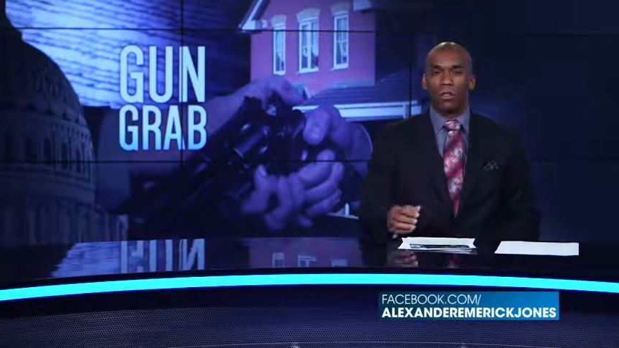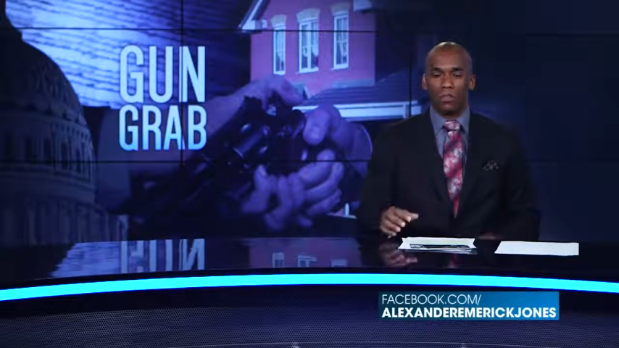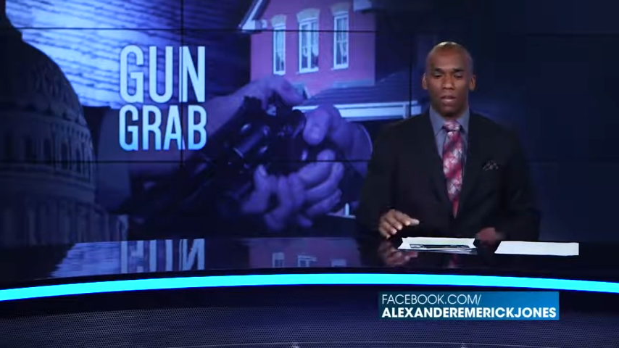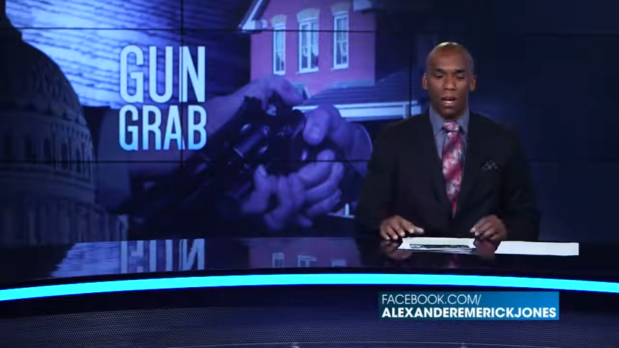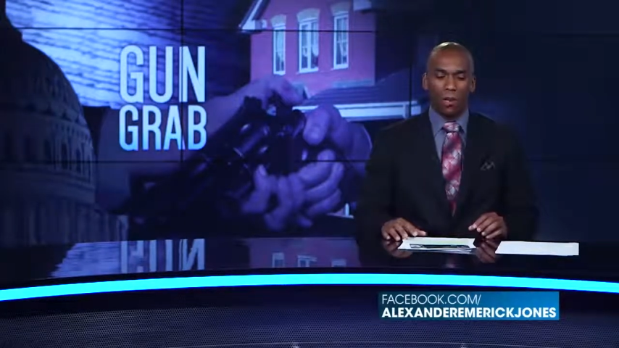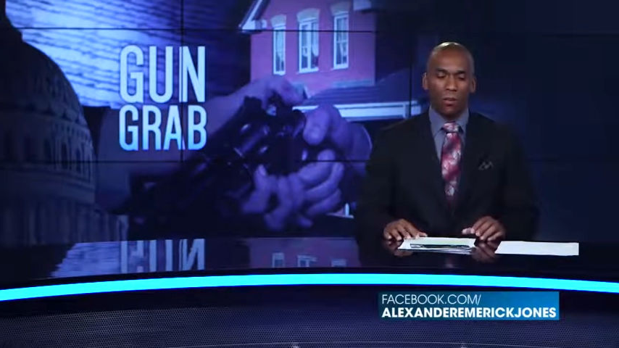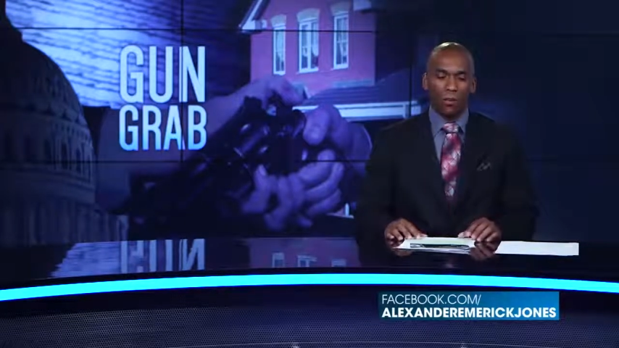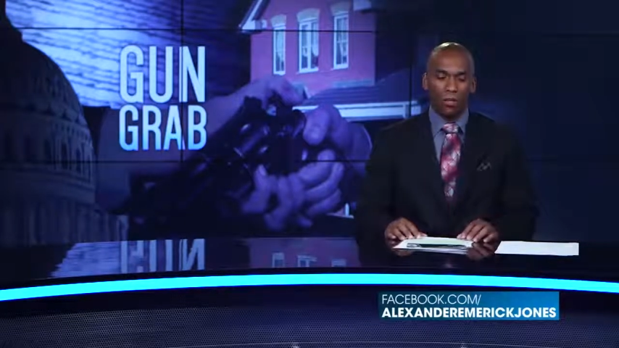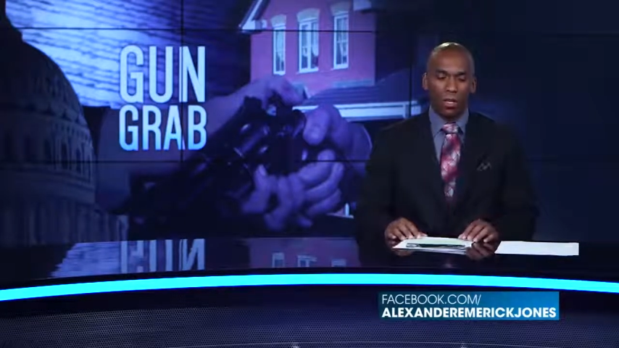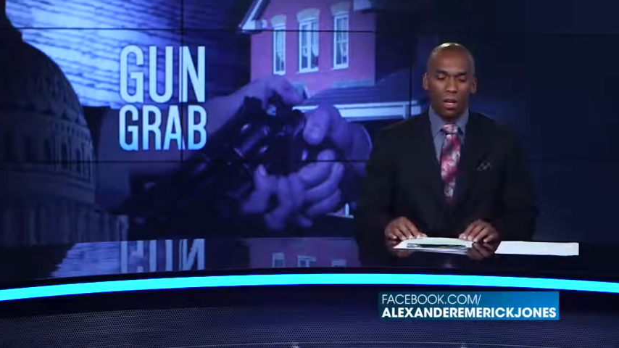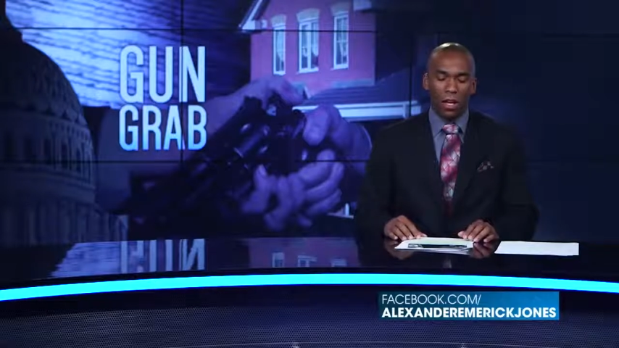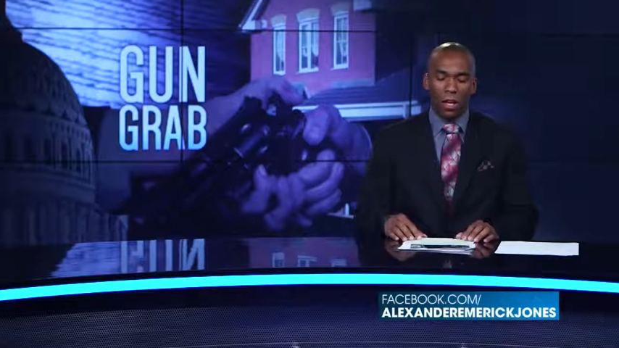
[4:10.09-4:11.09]
those
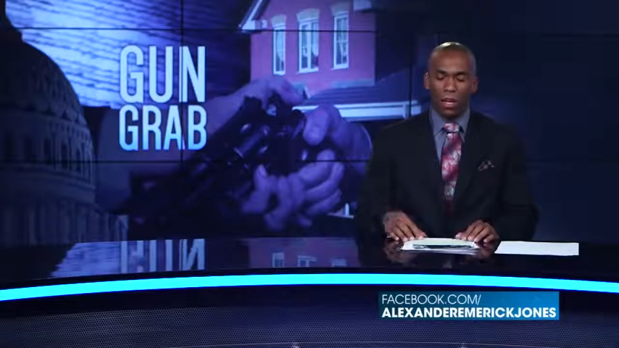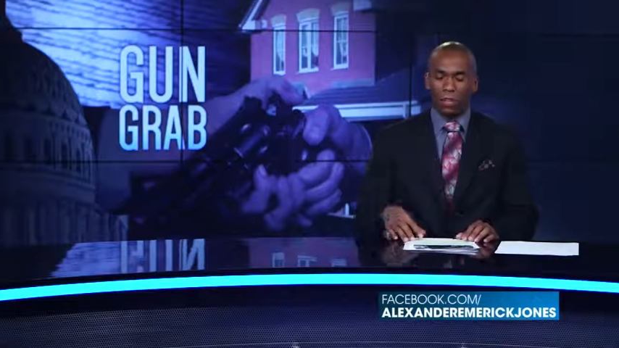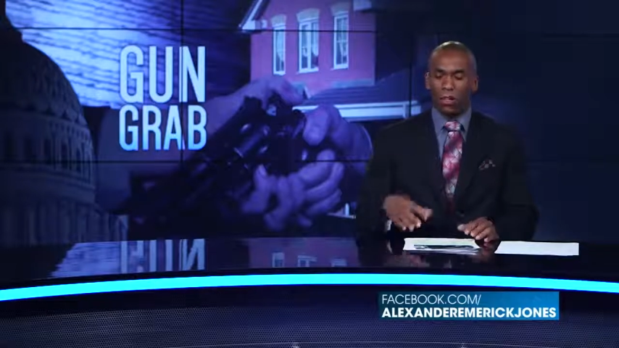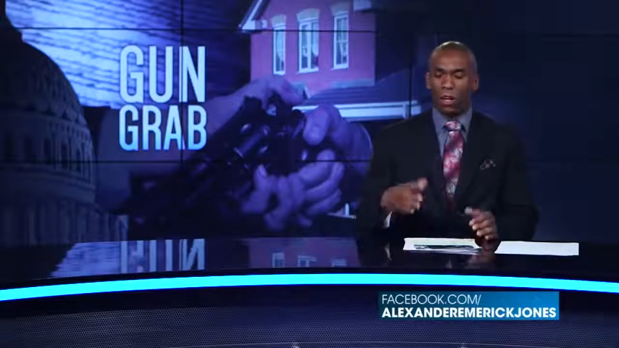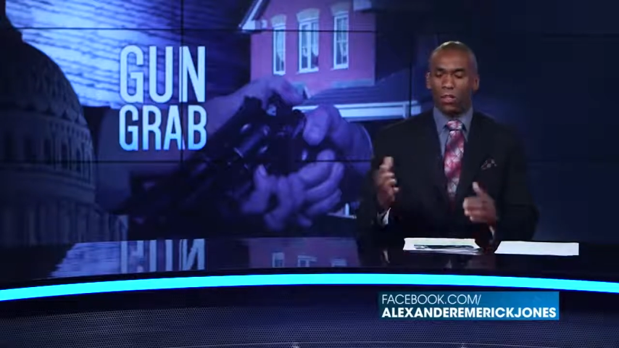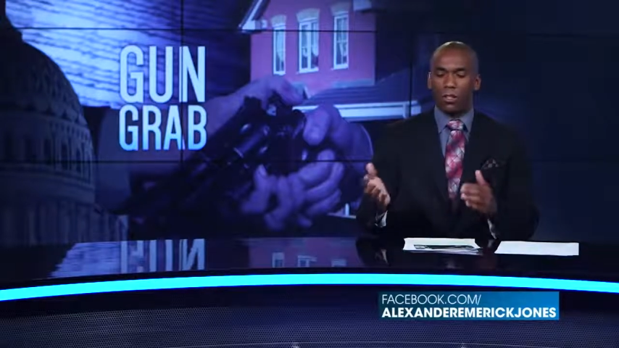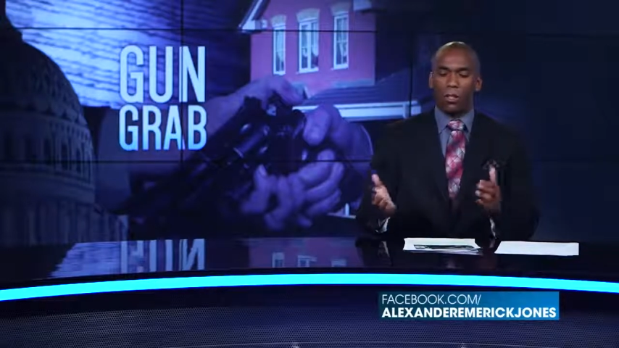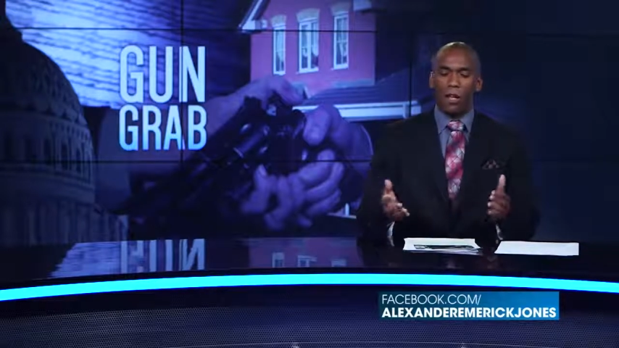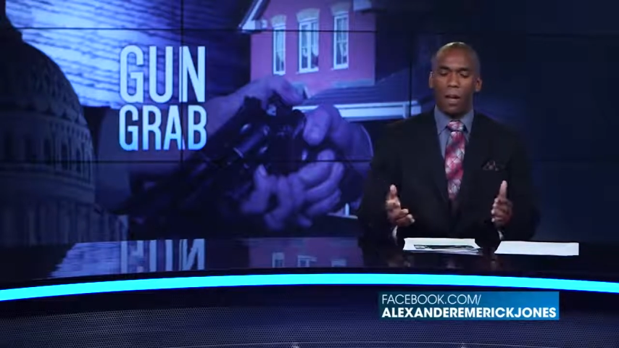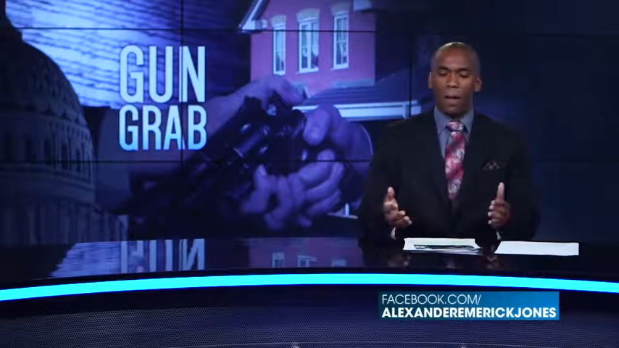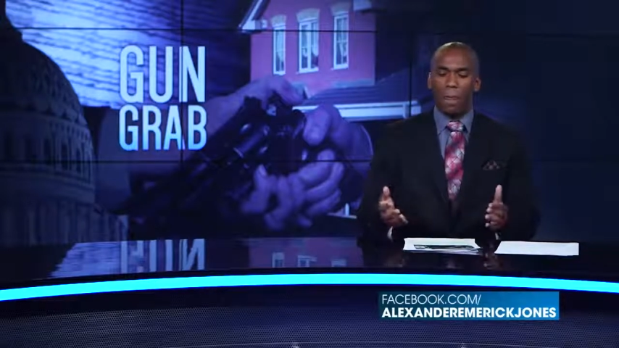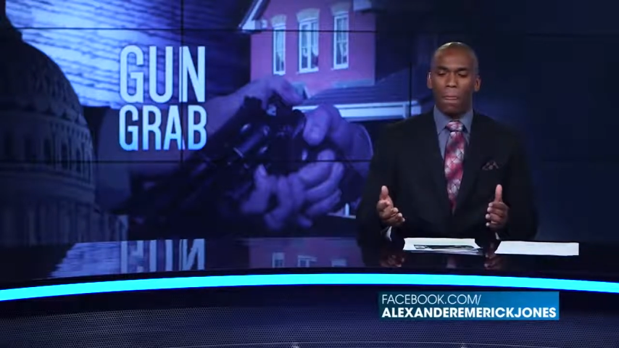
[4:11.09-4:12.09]
cowboys, and he's talking to the
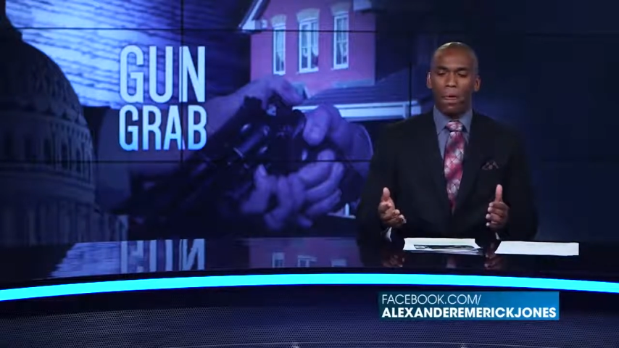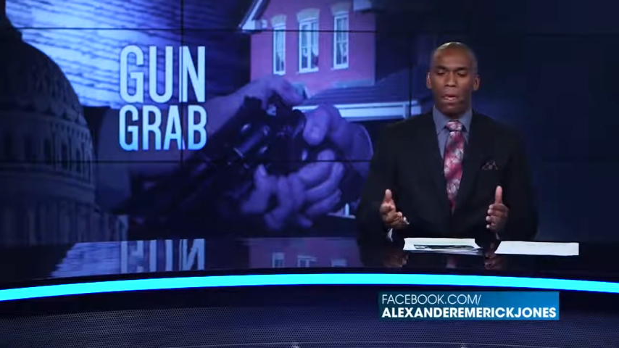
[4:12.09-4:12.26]
guy.